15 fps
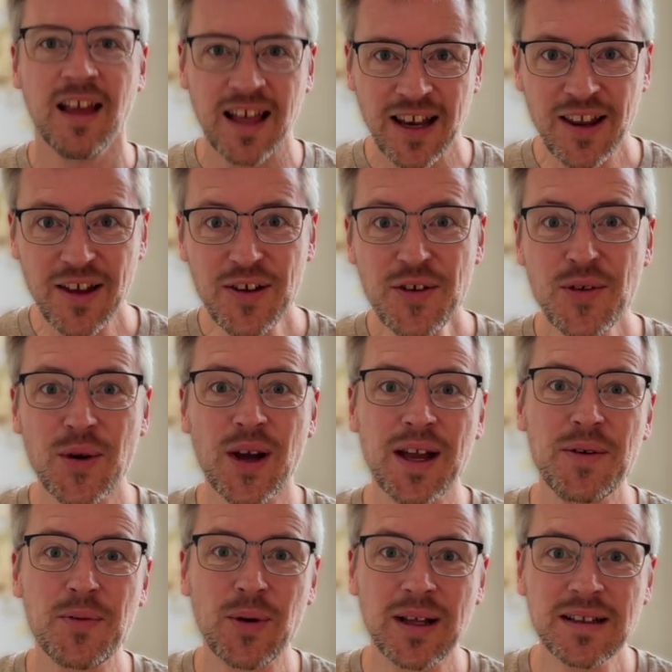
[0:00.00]
Hello
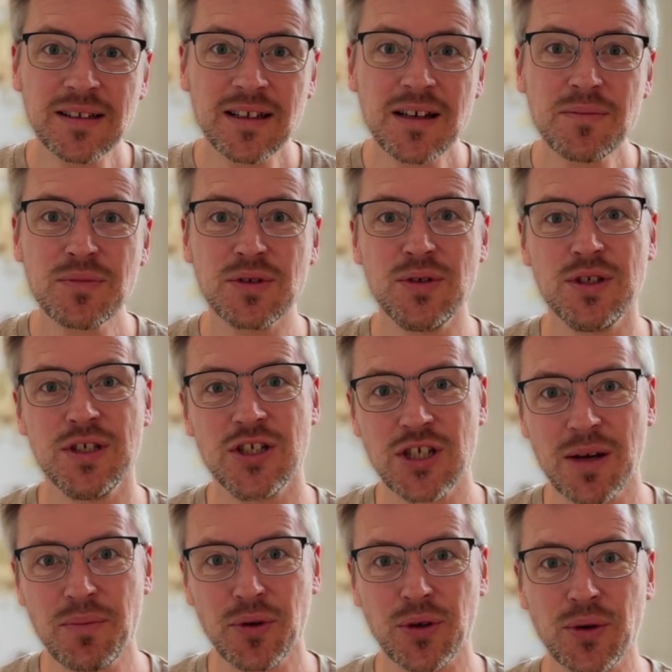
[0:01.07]
and welcome to the
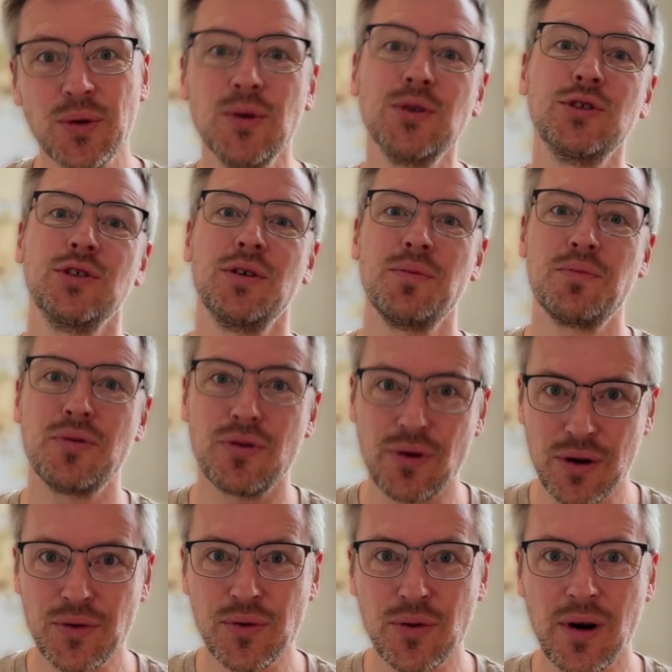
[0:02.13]
summer course
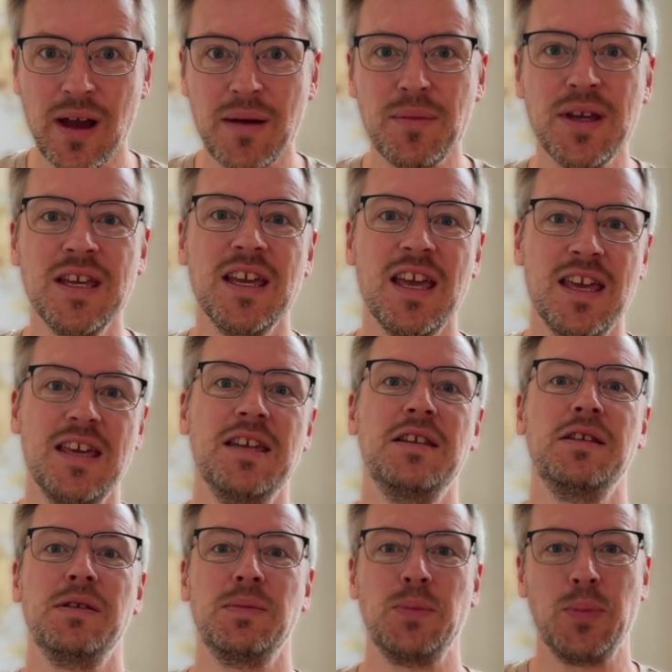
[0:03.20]
Programming
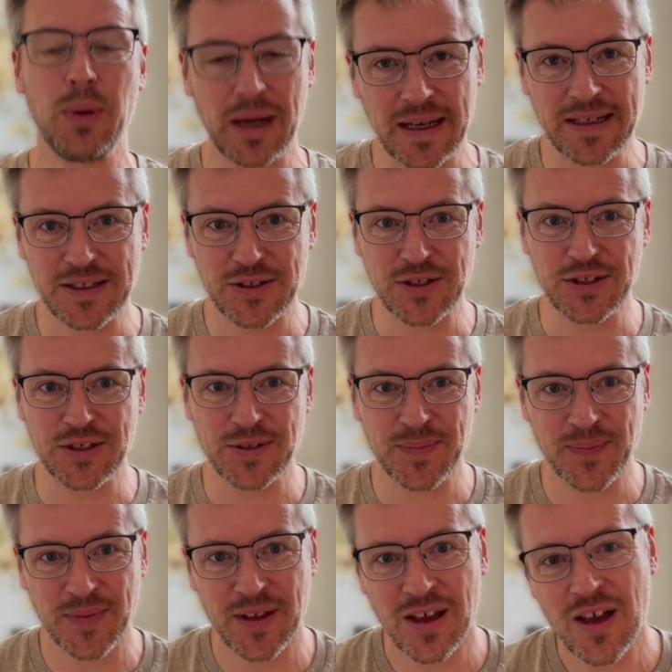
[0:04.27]
in Python.
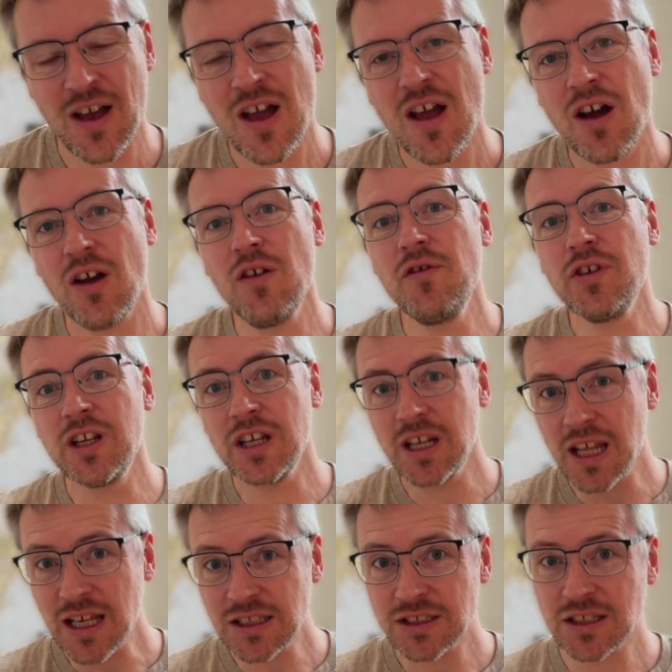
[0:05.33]
Over the
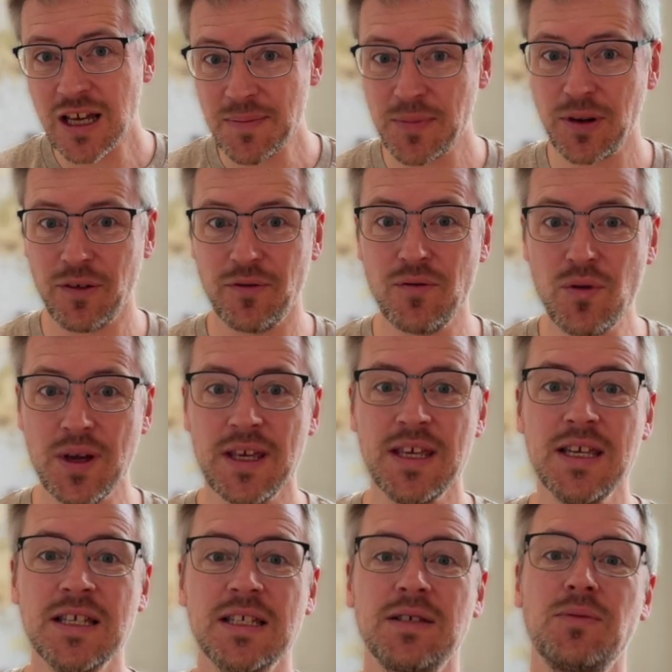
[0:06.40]
next couple of
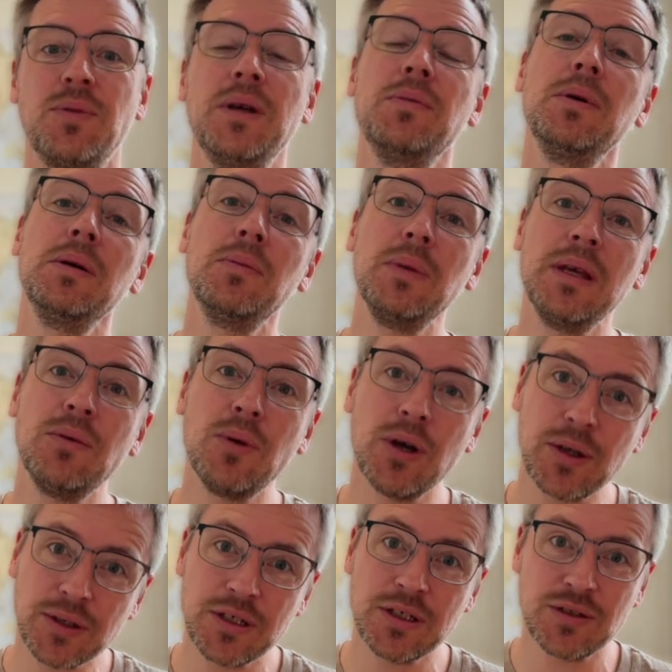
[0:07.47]
weeks, we will be
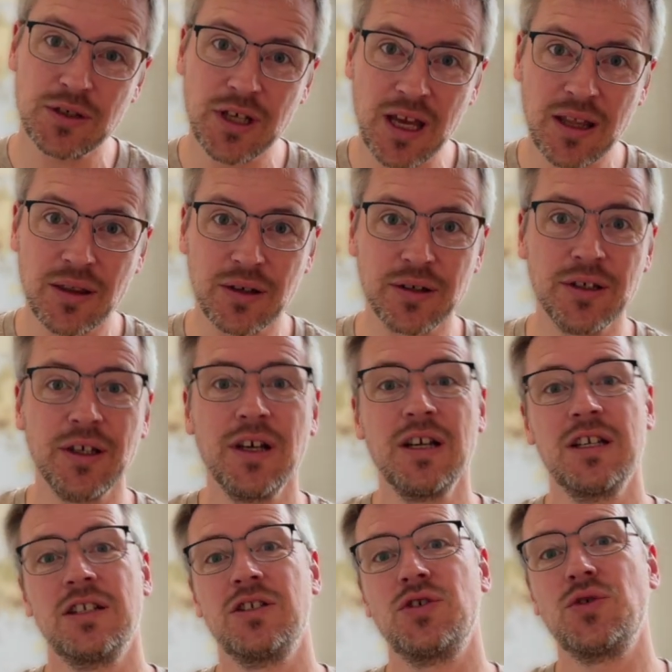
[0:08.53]
working together
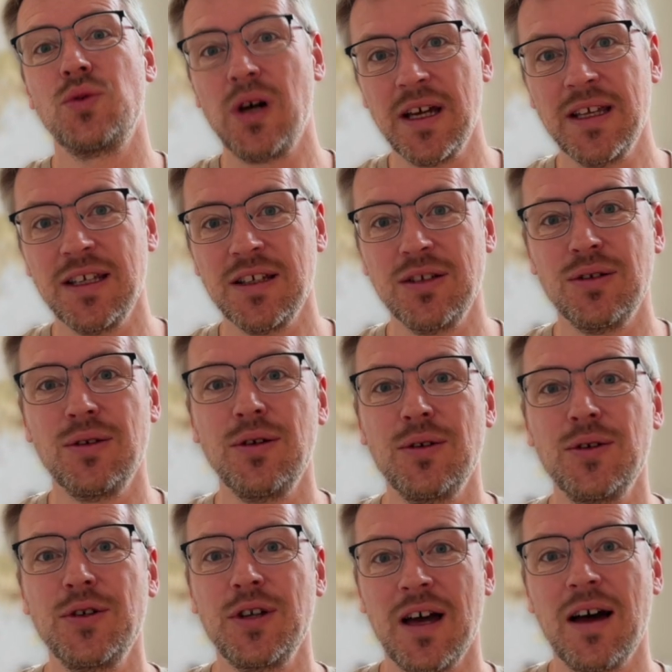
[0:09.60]
trying to
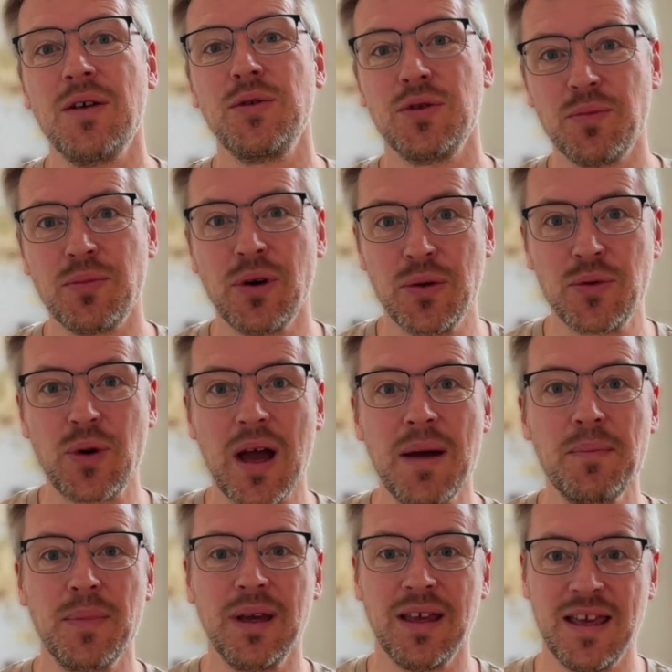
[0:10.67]
learn how to
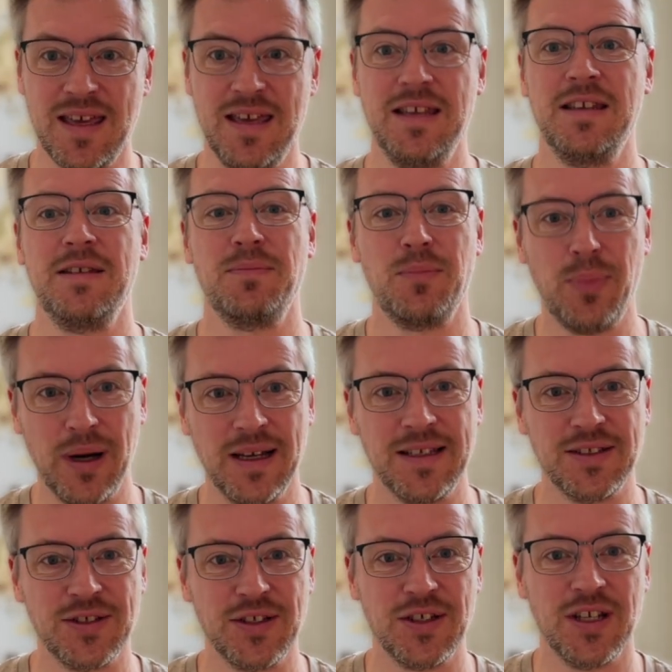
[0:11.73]
program in
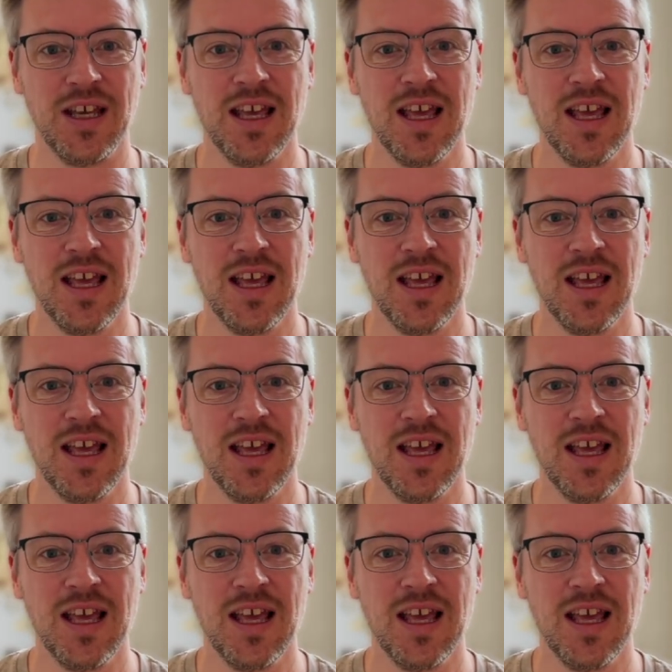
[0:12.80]
Python.